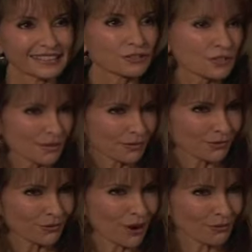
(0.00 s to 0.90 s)
Is there
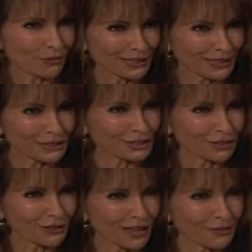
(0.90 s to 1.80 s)
something wrong with wanting to
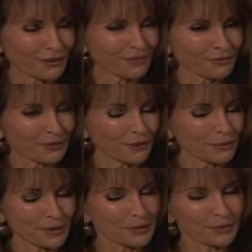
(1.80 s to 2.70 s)
share that with, with all
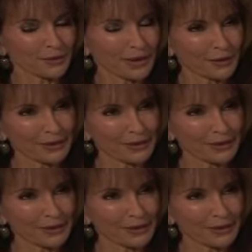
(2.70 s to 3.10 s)
the people around